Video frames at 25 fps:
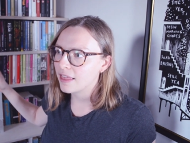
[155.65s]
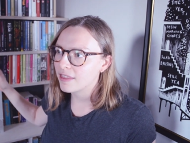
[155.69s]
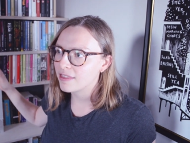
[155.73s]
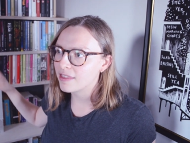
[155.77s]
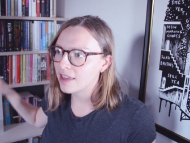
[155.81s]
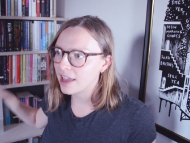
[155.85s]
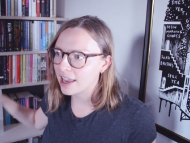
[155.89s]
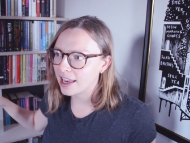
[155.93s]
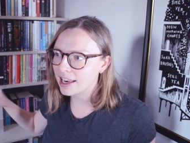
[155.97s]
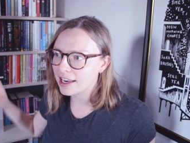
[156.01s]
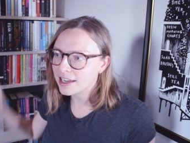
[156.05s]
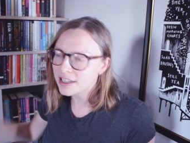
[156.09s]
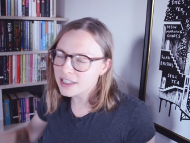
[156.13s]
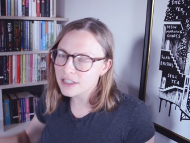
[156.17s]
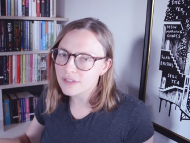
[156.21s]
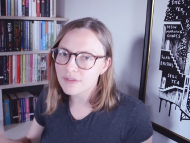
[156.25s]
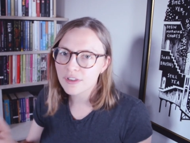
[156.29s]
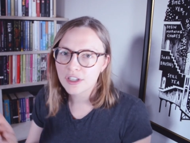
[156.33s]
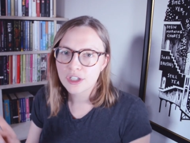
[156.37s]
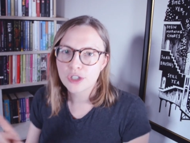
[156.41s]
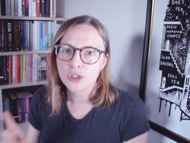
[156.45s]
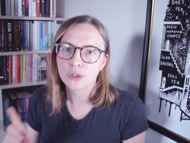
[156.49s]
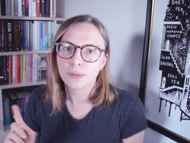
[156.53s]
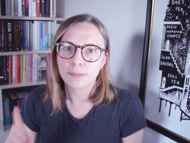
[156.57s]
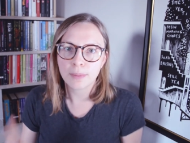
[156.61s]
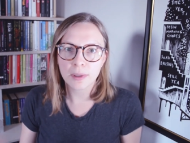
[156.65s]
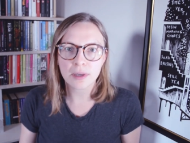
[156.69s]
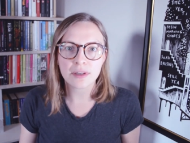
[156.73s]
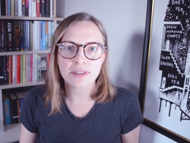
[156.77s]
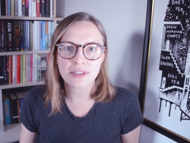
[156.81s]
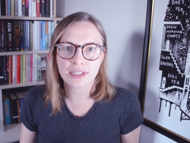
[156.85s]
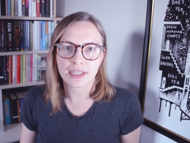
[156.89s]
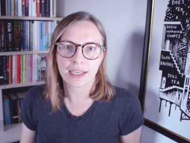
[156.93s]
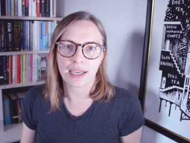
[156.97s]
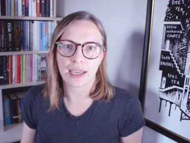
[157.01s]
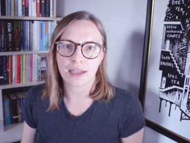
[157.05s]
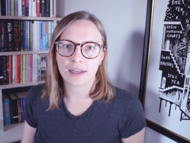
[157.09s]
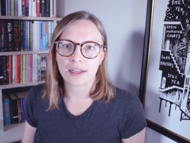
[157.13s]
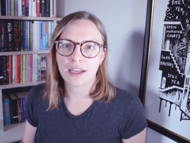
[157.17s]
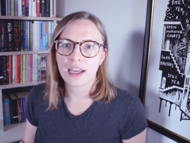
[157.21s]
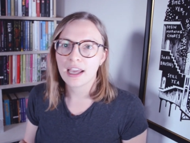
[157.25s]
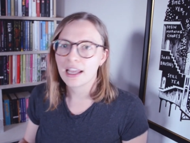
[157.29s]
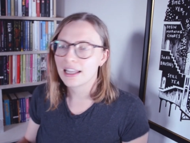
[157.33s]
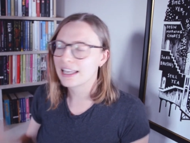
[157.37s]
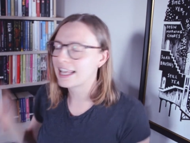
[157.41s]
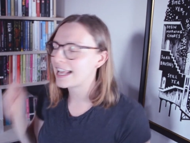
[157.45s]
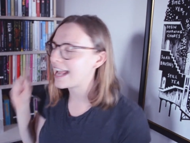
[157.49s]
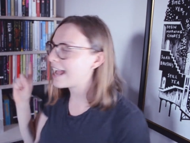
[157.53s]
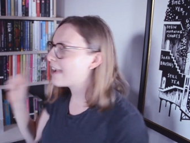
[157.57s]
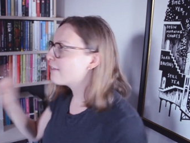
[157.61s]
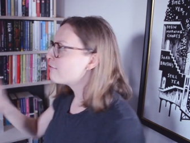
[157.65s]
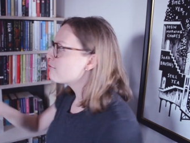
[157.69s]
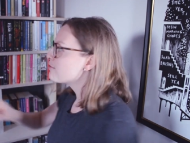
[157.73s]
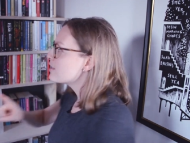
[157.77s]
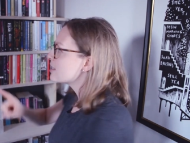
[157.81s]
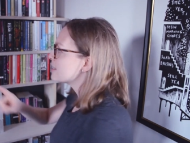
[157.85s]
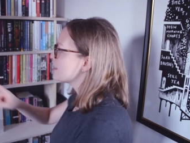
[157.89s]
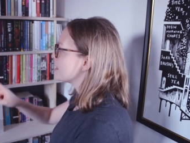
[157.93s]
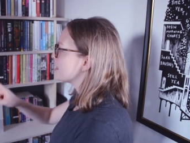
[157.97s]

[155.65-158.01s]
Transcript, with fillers: they're individual books again. Like every